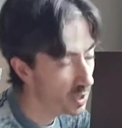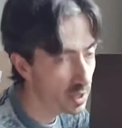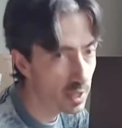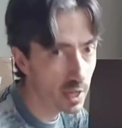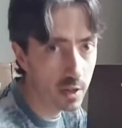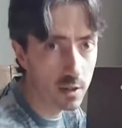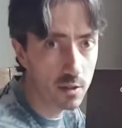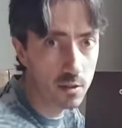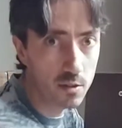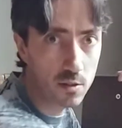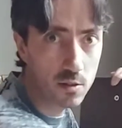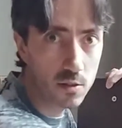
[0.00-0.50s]
But
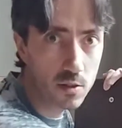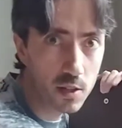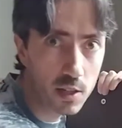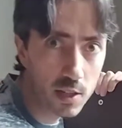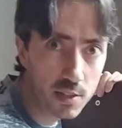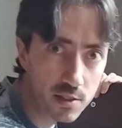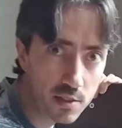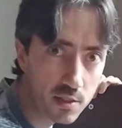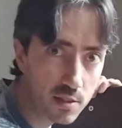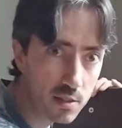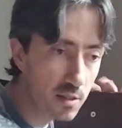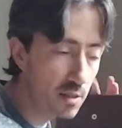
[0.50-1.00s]
yeah,
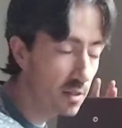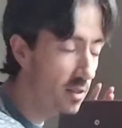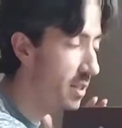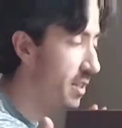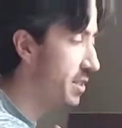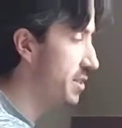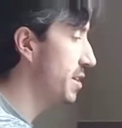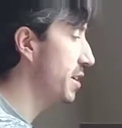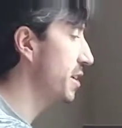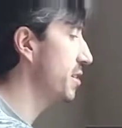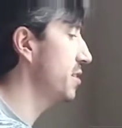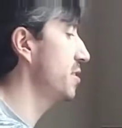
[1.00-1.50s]
let's
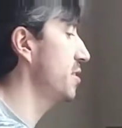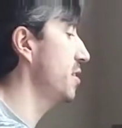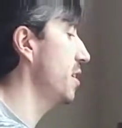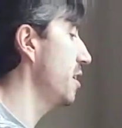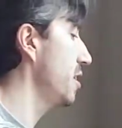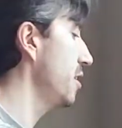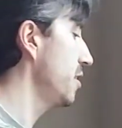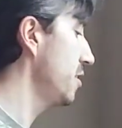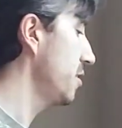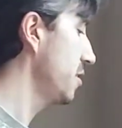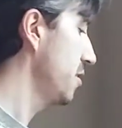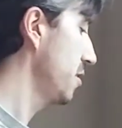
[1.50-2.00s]
get
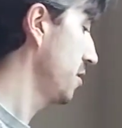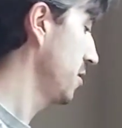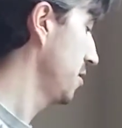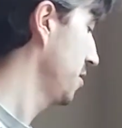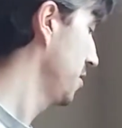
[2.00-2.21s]
started.